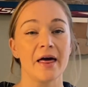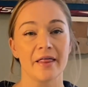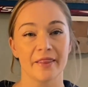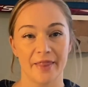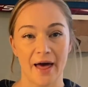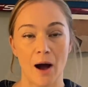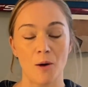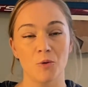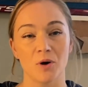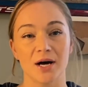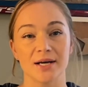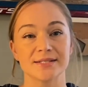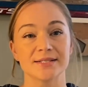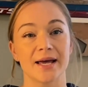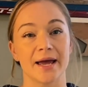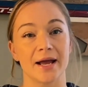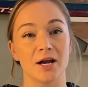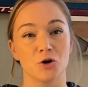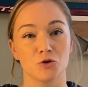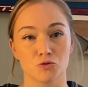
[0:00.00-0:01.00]
That was
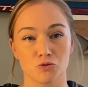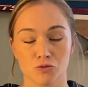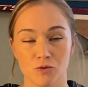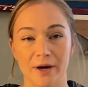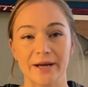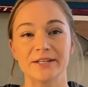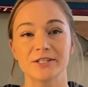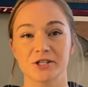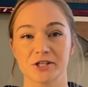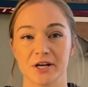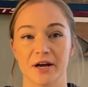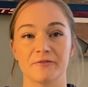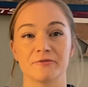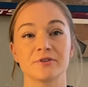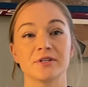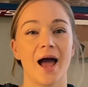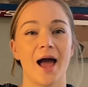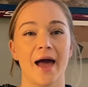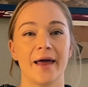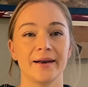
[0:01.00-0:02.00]
a great shift.
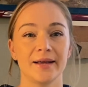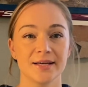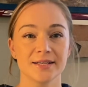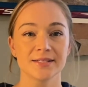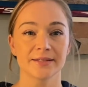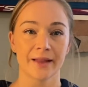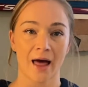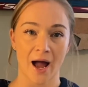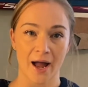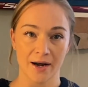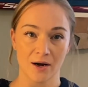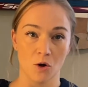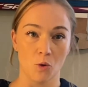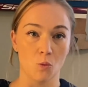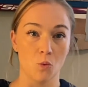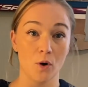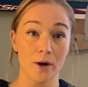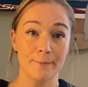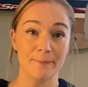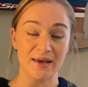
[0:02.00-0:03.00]
And his line
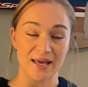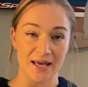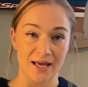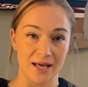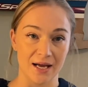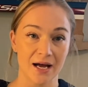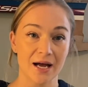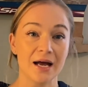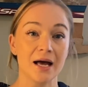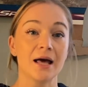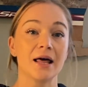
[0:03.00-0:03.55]
would be